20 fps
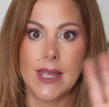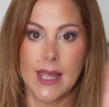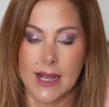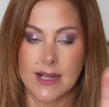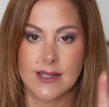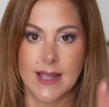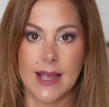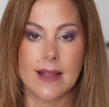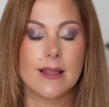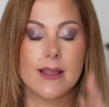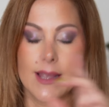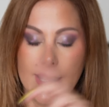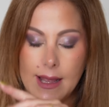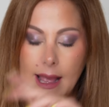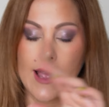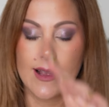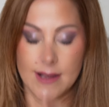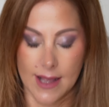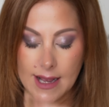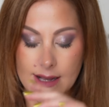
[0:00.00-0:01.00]
exactly,
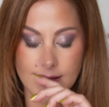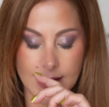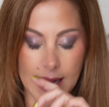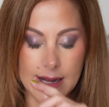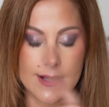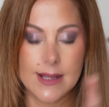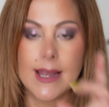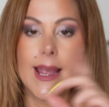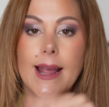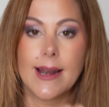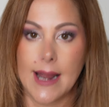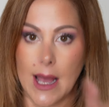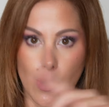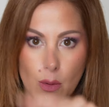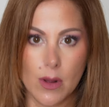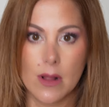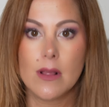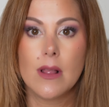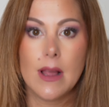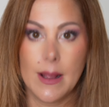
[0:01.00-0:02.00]
and I
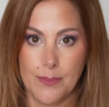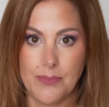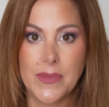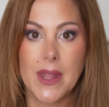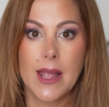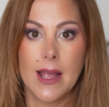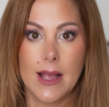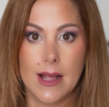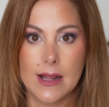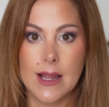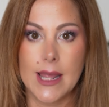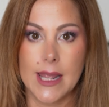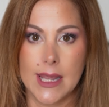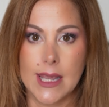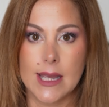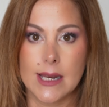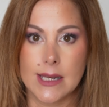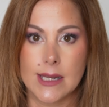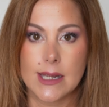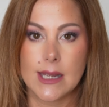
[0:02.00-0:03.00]
will link
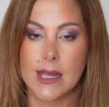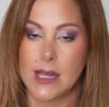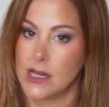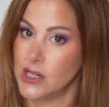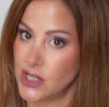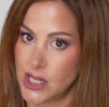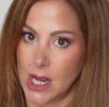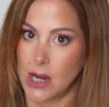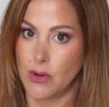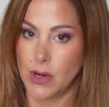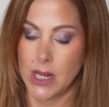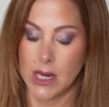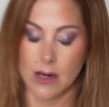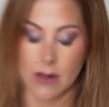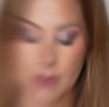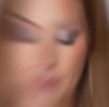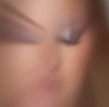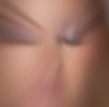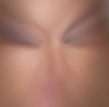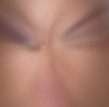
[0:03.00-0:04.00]
it down
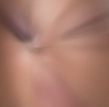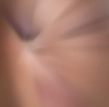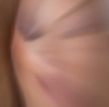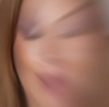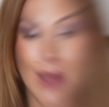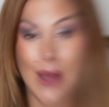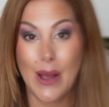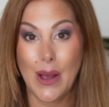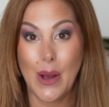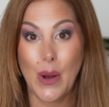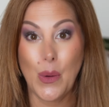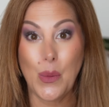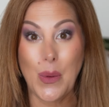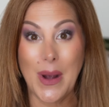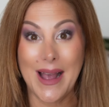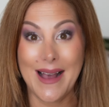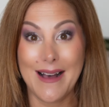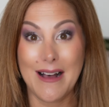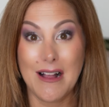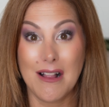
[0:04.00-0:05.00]
here.
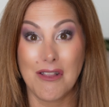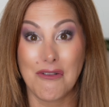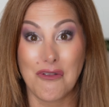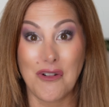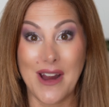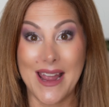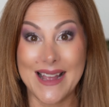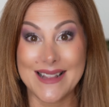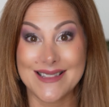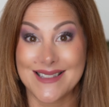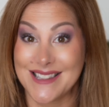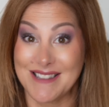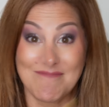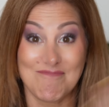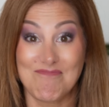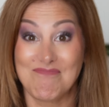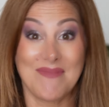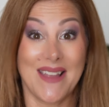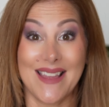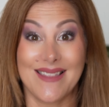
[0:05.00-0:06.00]
Well, friends,
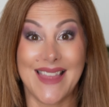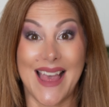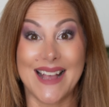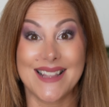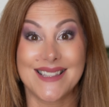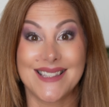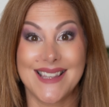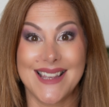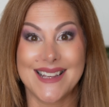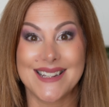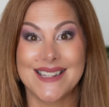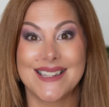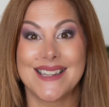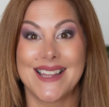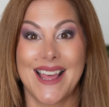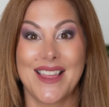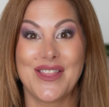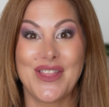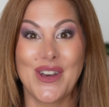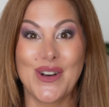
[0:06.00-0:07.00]
that's it.
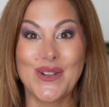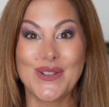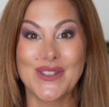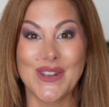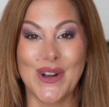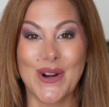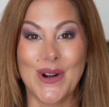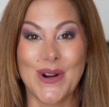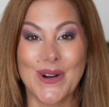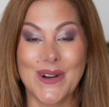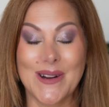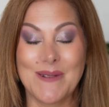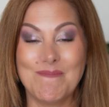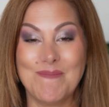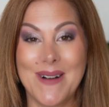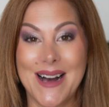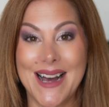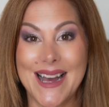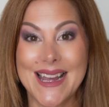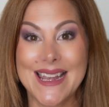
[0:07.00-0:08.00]
Those are
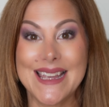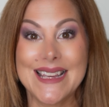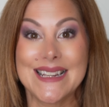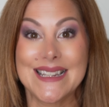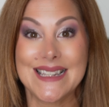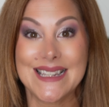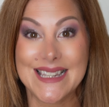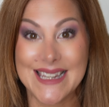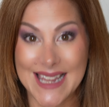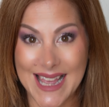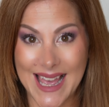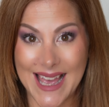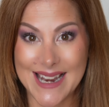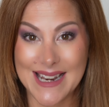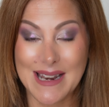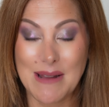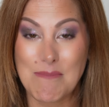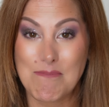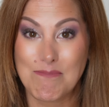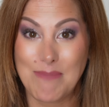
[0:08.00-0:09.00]
my
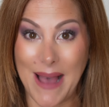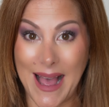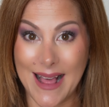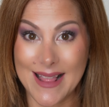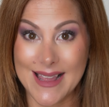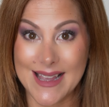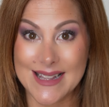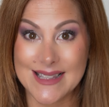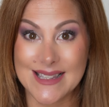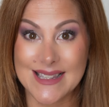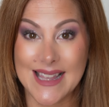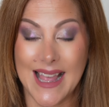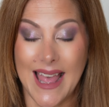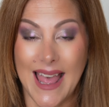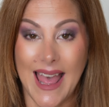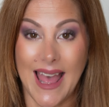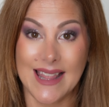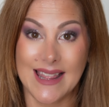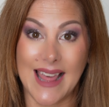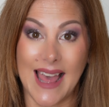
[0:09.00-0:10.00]
10 palettes
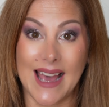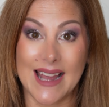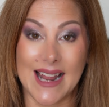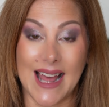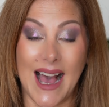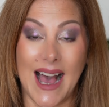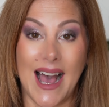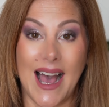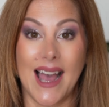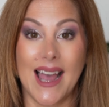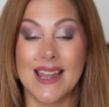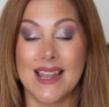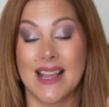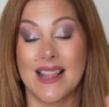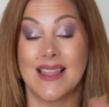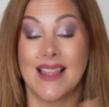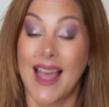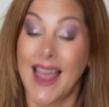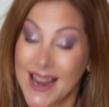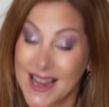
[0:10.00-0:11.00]
that I
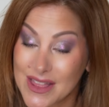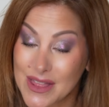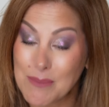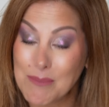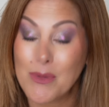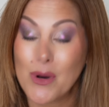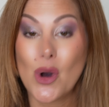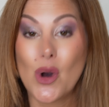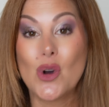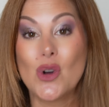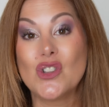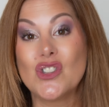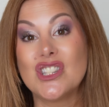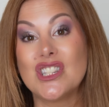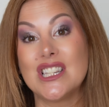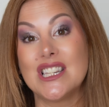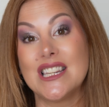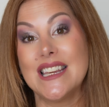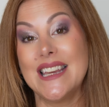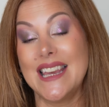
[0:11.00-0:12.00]
like the
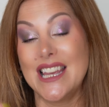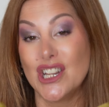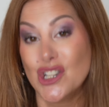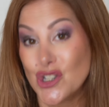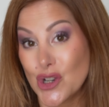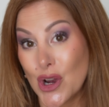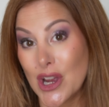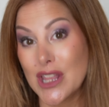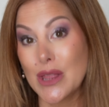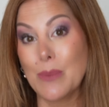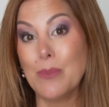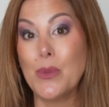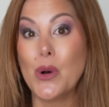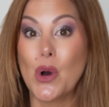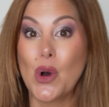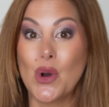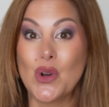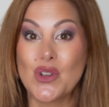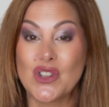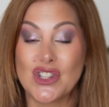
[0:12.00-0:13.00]
most, enjoy the
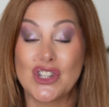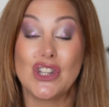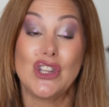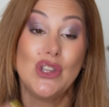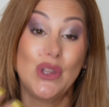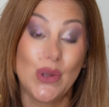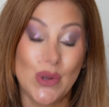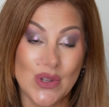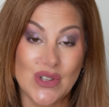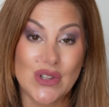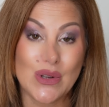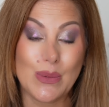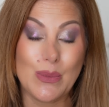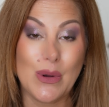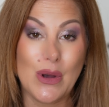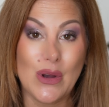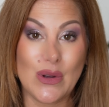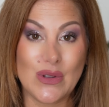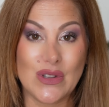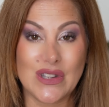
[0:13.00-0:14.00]
most, use the
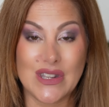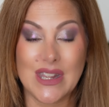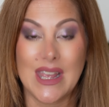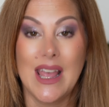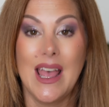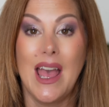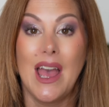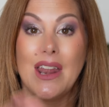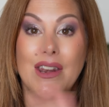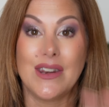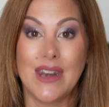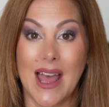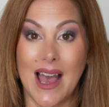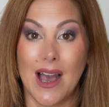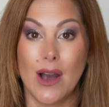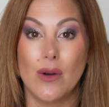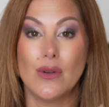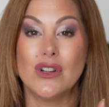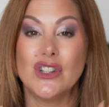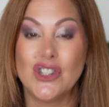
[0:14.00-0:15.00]
most
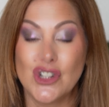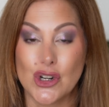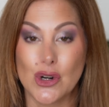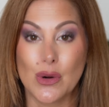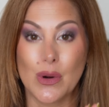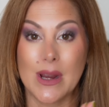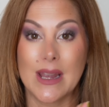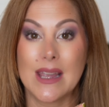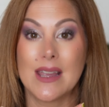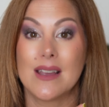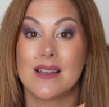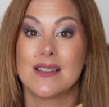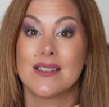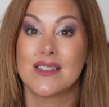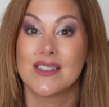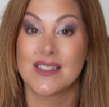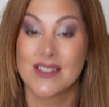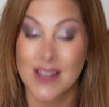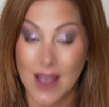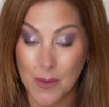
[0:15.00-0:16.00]
now during
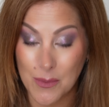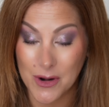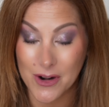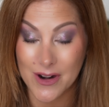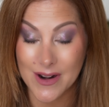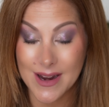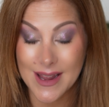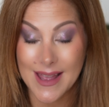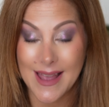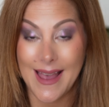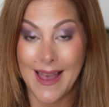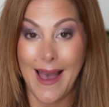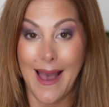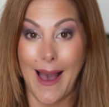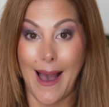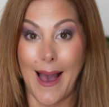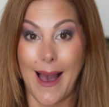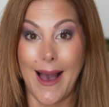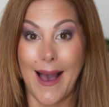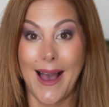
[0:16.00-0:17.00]
summer.
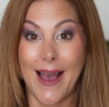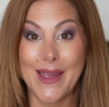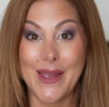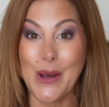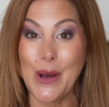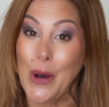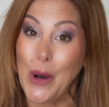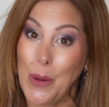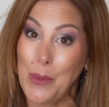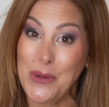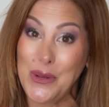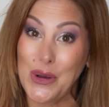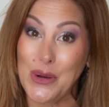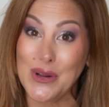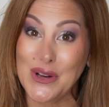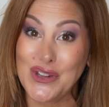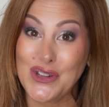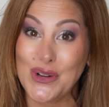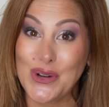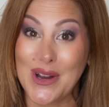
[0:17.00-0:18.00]
I hope you
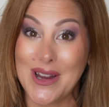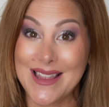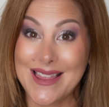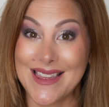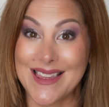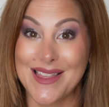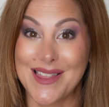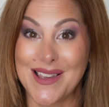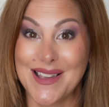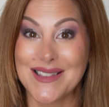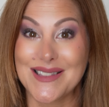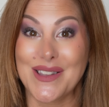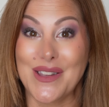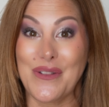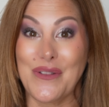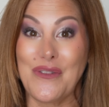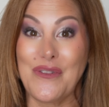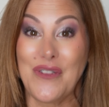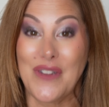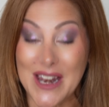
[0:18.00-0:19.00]
enjoyed this
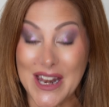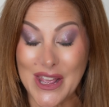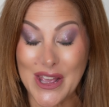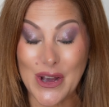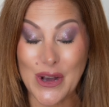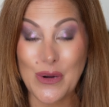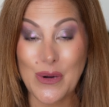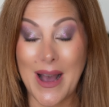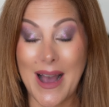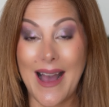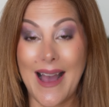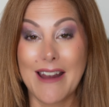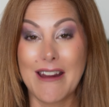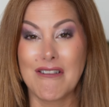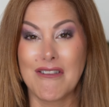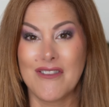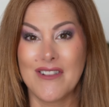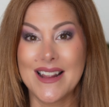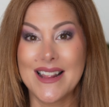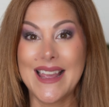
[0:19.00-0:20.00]
video. I
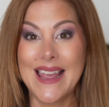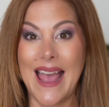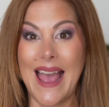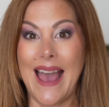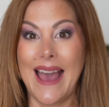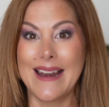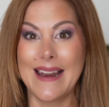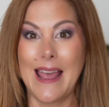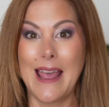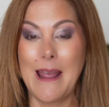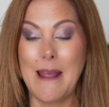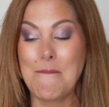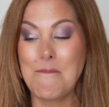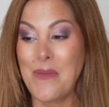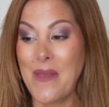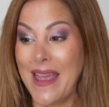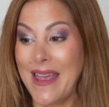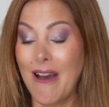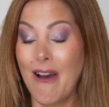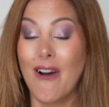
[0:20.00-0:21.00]
really had
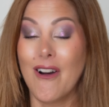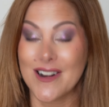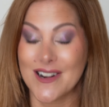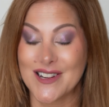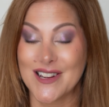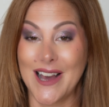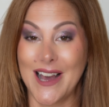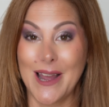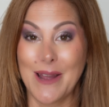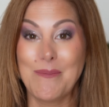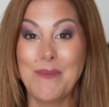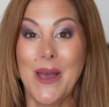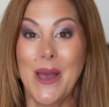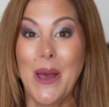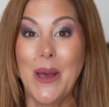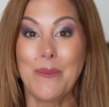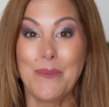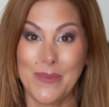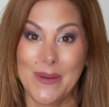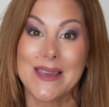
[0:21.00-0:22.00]
a hard time
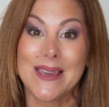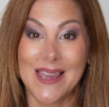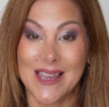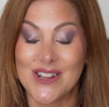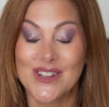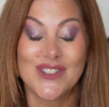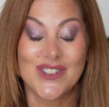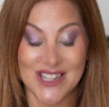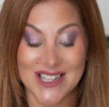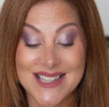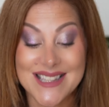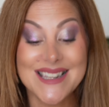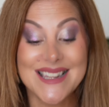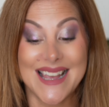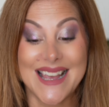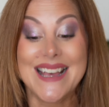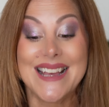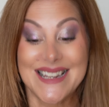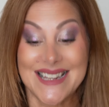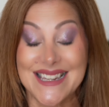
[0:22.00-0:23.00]
picking just
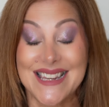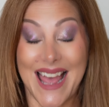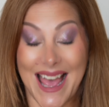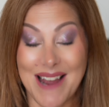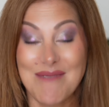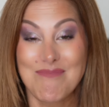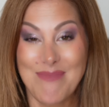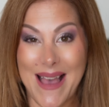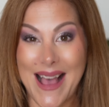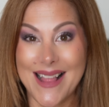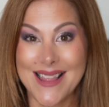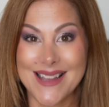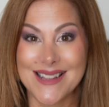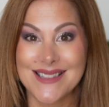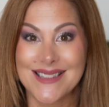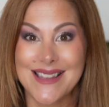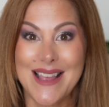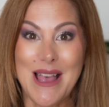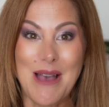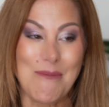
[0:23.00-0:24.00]
10
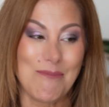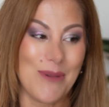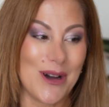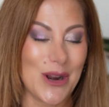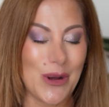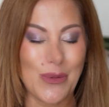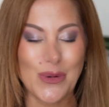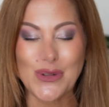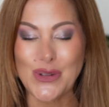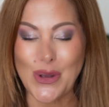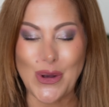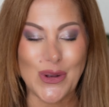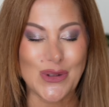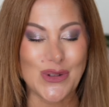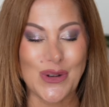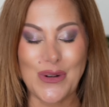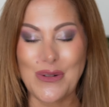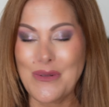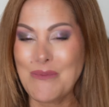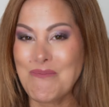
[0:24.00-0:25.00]
palettes, but it was
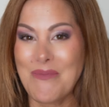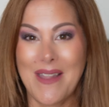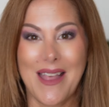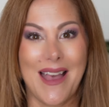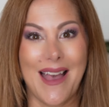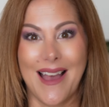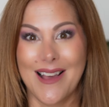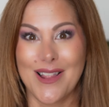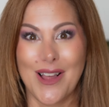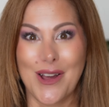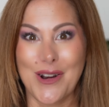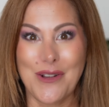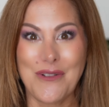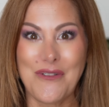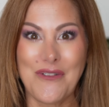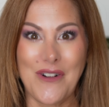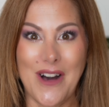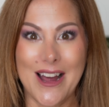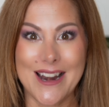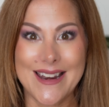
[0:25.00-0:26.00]
also a lot of
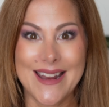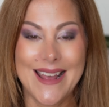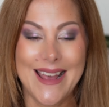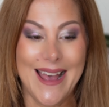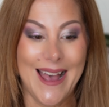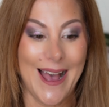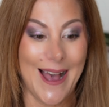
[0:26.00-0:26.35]
fun.